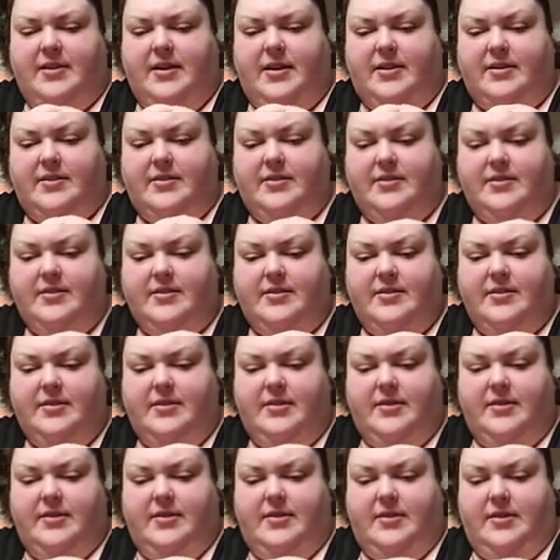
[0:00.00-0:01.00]

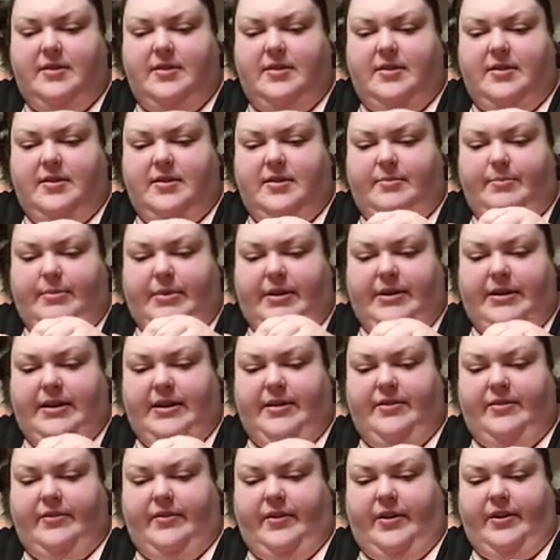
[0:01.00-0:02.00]
But
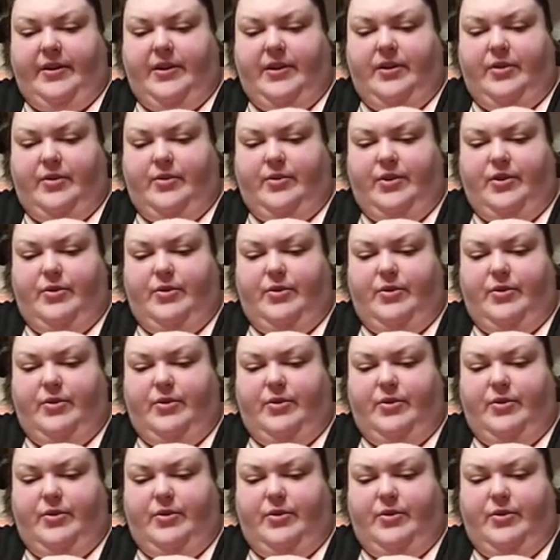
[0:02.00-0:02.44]
neither are you.